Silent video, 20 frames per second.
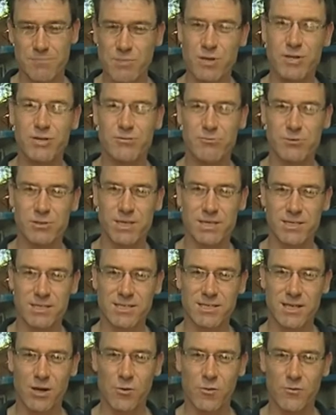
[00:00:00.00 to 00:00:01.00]
murder was
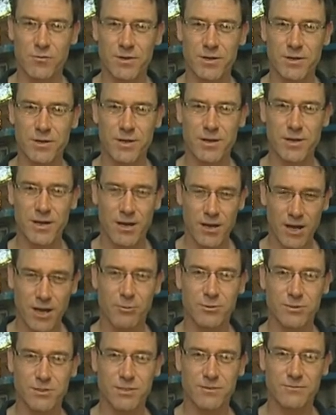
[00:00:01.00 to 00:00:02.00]
unsolved and I
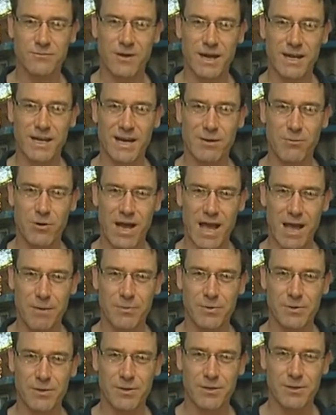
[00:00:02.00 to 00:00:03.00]
wanted to find out what
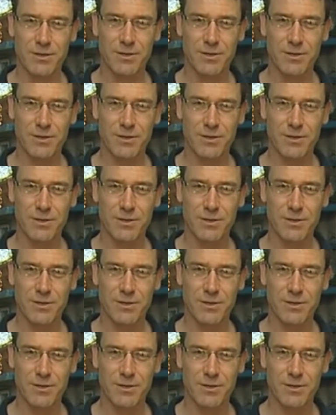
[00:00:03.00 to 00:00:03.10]
happened.